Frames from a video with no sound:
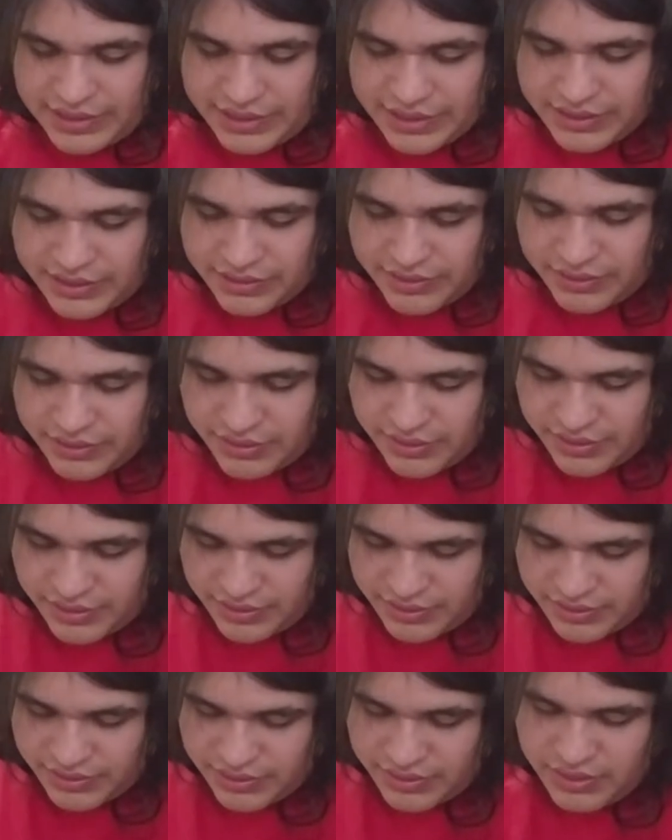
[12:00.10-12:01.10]
in.
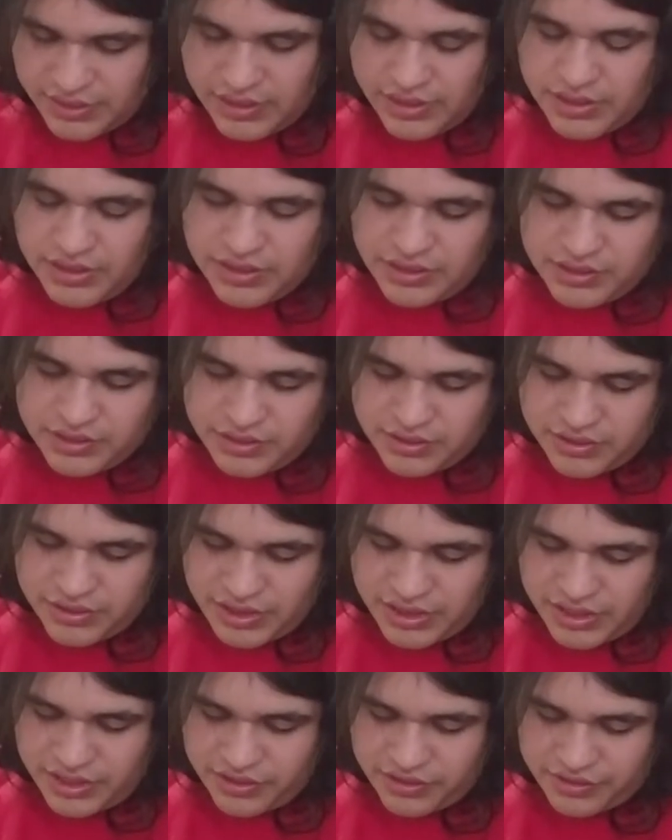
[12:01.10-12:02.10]

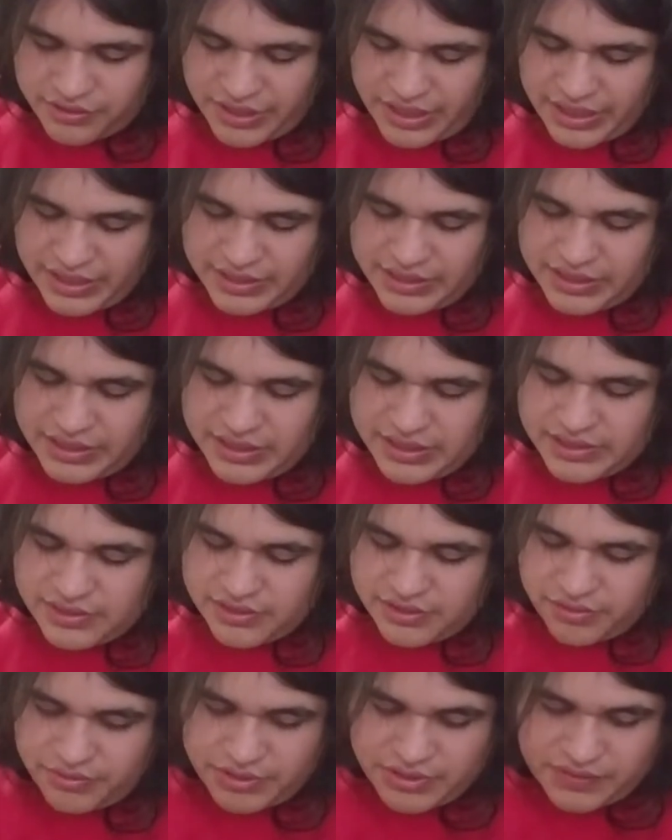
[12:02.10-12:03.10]
The other hand is
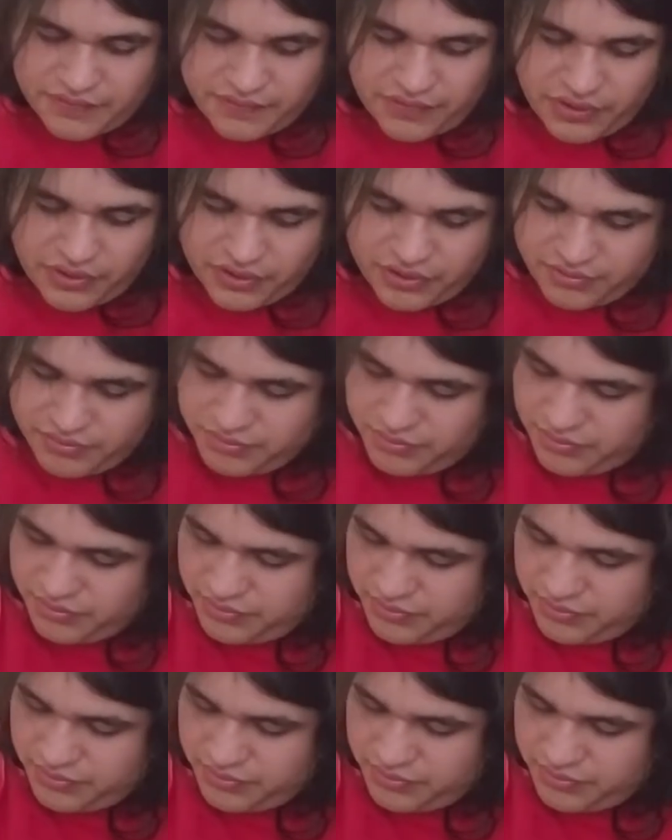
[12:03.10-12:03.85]
going to follow.